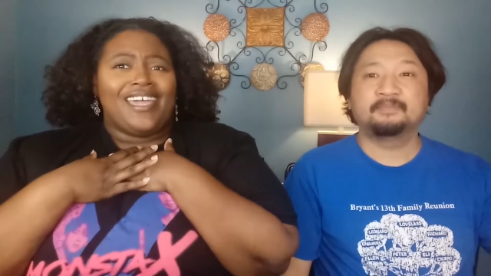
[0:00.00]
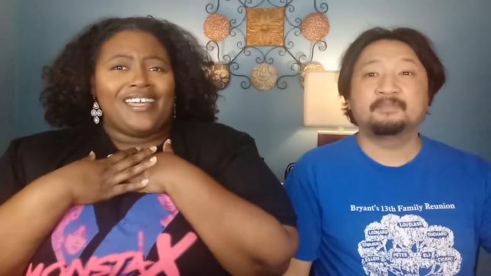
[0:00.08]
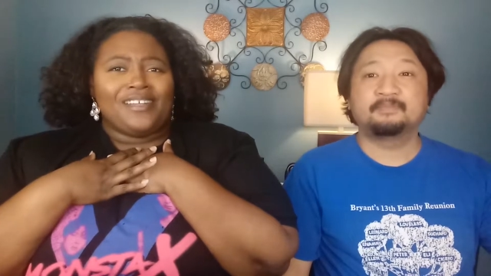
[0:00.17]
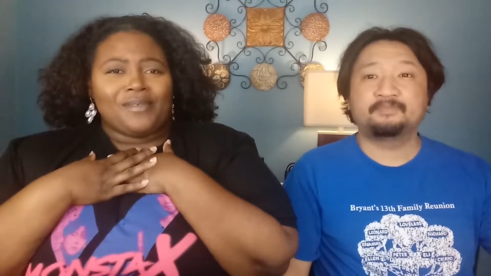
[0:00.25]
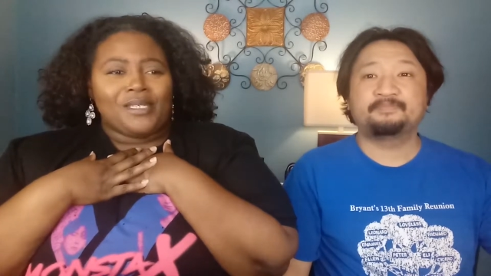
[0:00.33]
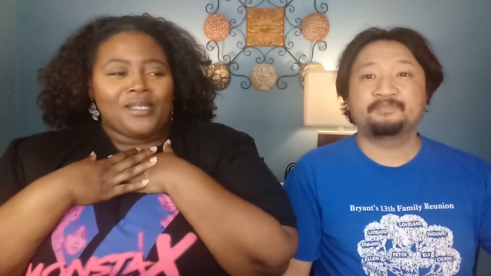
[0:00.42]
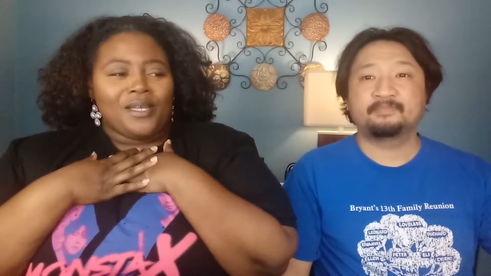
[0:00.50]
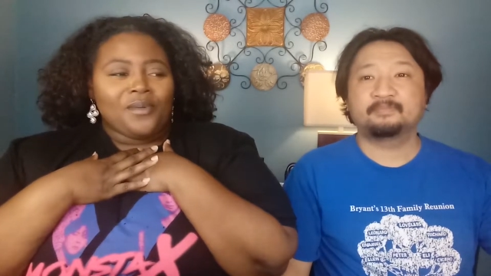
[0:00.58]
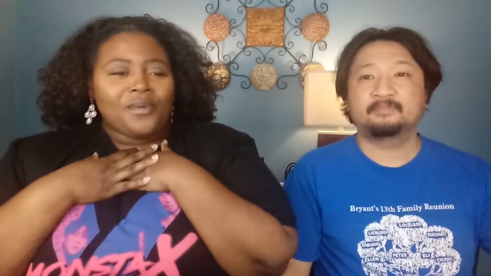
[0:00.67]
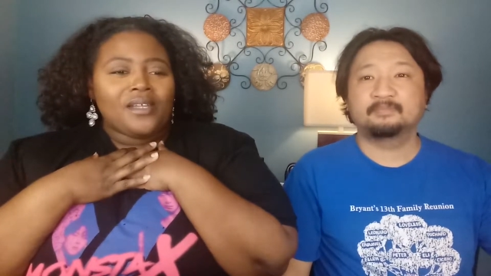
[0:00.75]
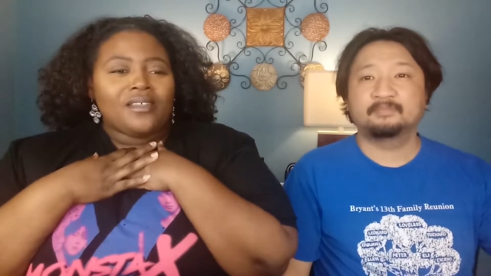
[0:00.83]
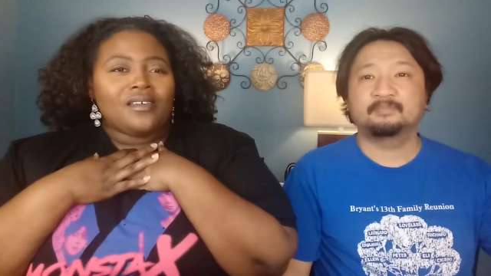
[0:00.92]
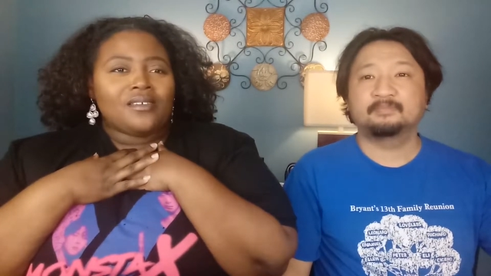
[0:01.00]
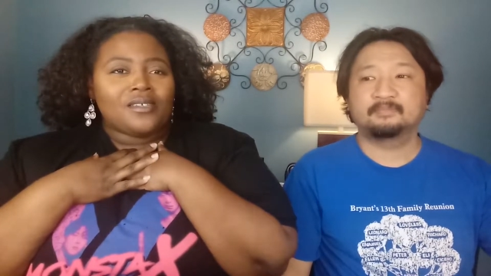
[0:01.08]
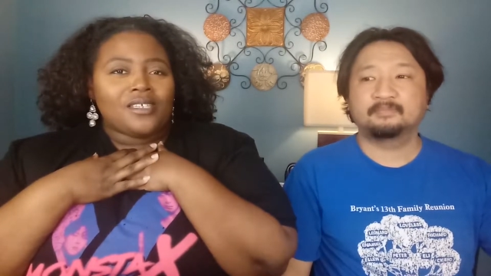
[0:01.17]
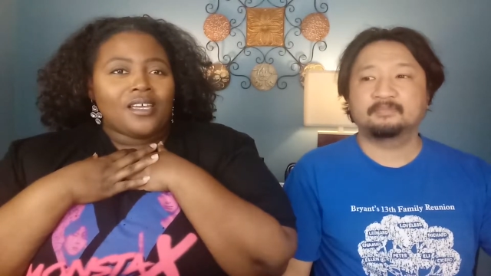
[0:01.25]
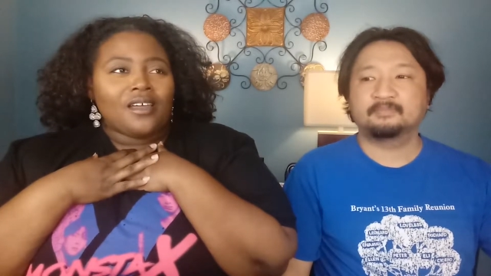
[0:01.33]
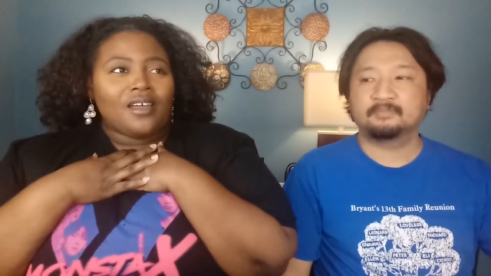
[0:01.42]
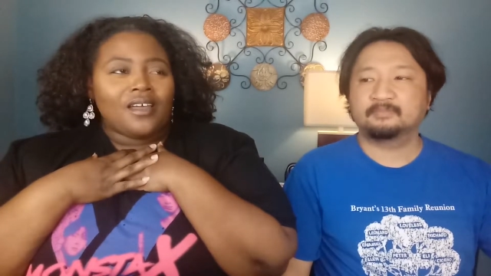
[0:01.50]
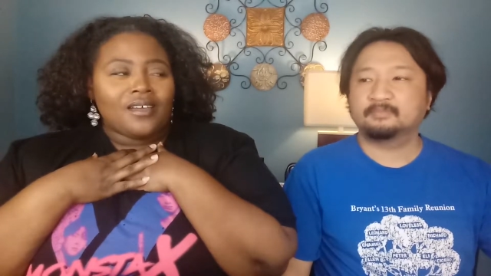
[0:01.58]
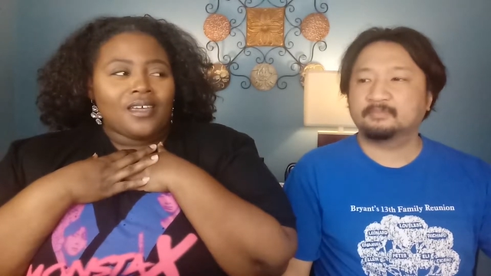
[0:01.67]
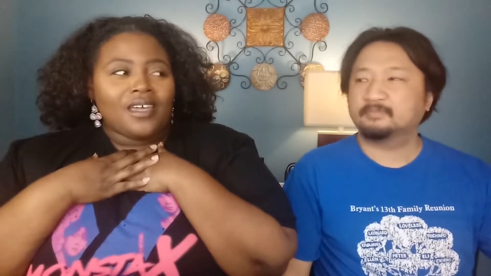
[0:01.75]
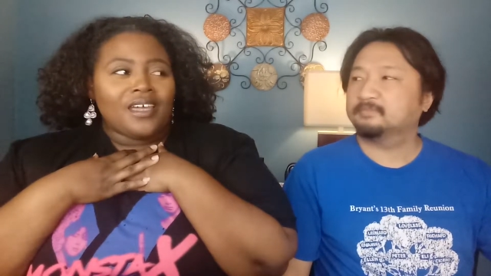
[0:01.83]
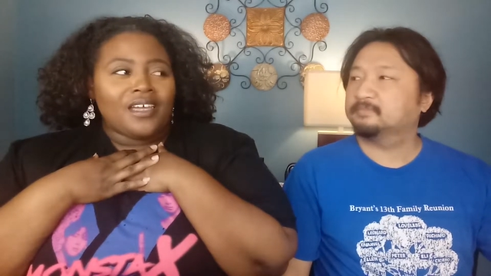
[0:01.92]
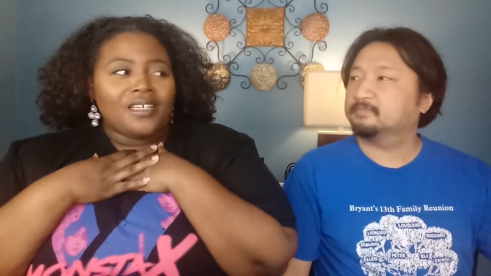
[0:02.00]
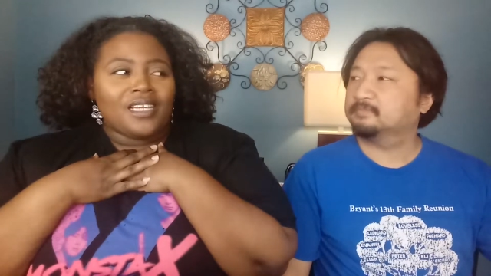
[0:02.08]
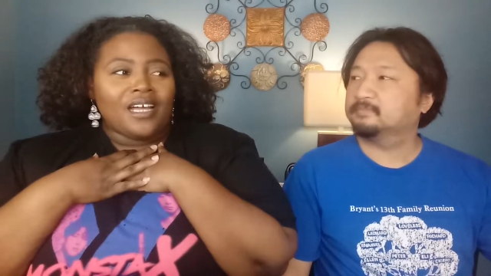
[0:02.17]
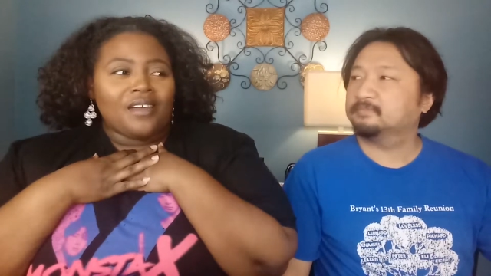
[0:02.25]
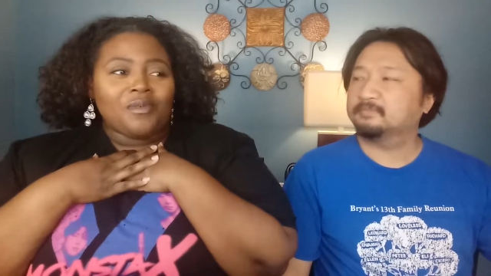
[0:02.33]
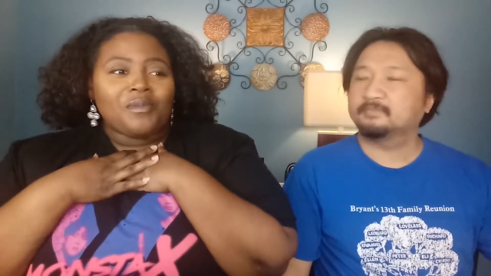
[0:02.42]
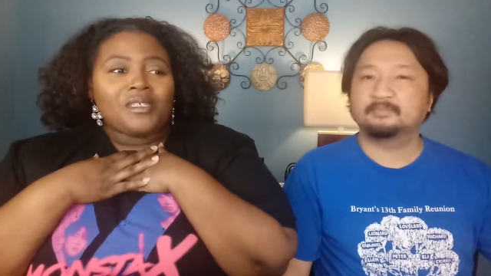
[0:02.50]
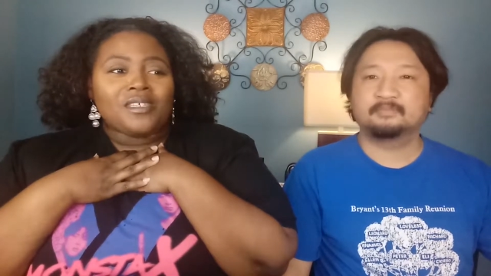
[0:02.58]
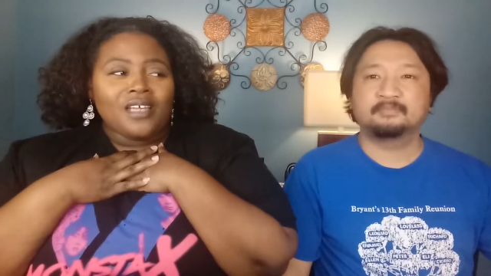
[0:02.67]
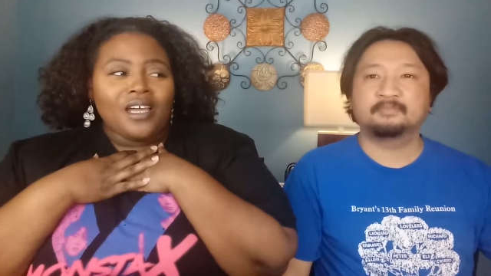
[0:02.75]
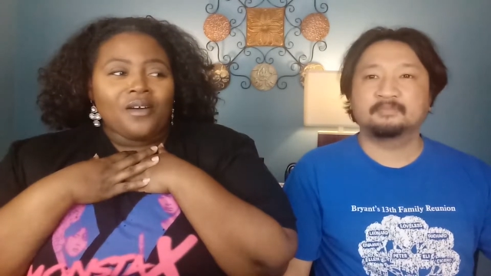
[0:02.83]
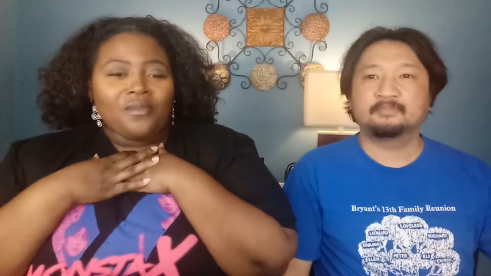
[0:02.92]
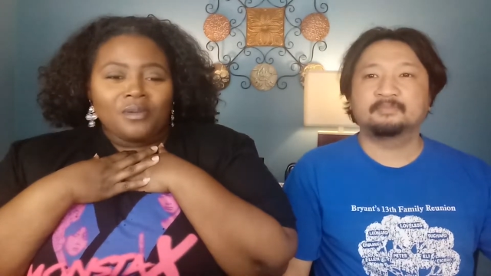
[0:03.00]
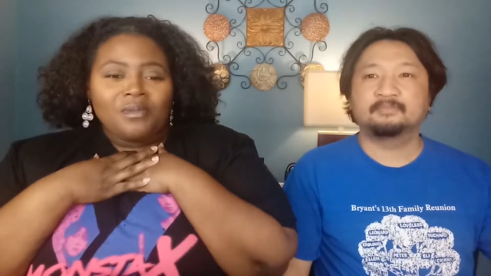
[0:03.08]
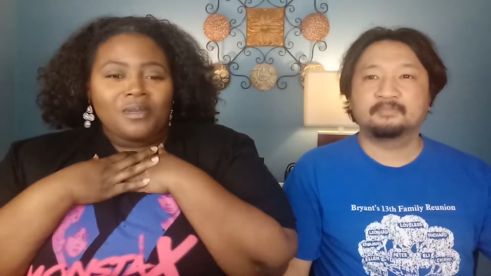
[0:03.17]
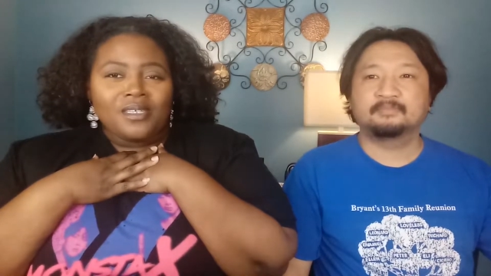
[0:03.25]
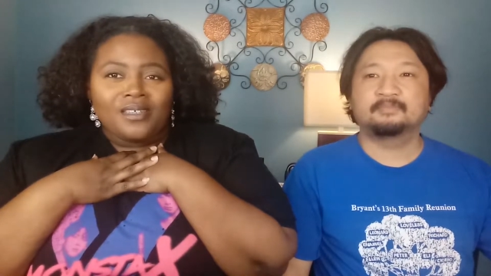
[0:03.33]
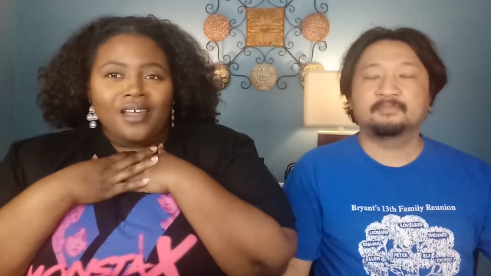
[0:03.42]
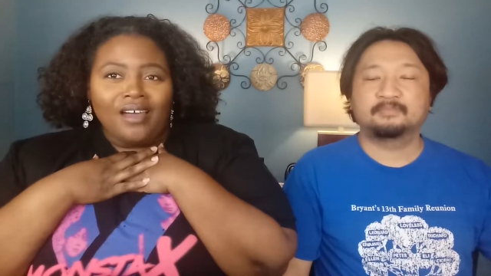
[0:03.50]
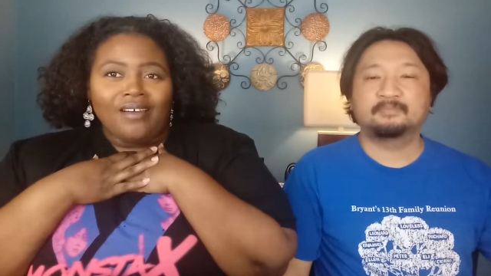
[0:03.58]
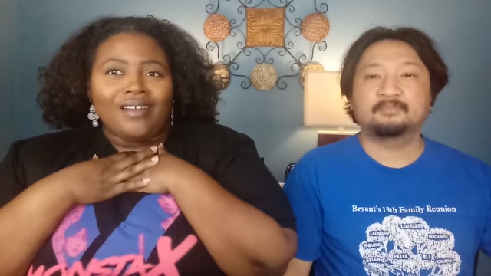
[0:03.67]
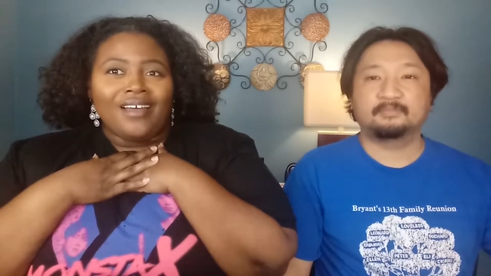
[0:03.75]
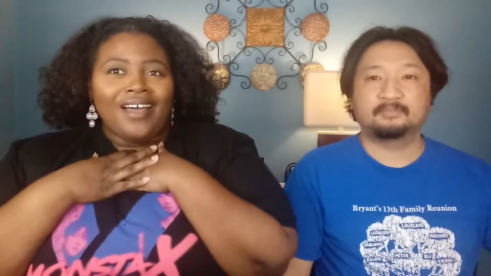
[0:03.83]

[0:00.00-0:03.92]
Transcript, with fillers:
Speaker 1: And it was another one of those. I was like, okay, I've been missing out. We've been missing out.